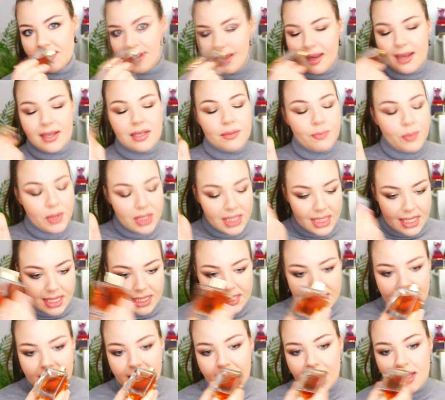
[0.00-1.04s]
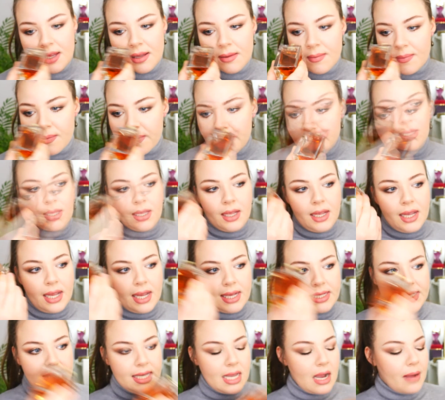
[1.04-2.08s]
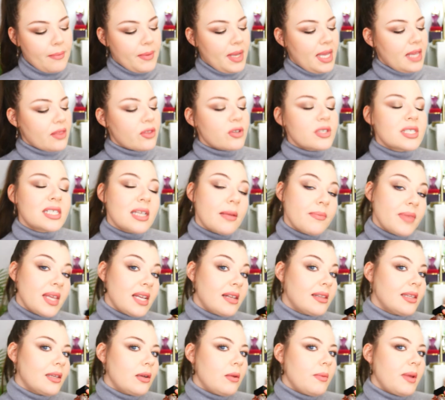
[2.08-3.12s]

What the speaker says: It's pleasing. It's yummy. There's something a little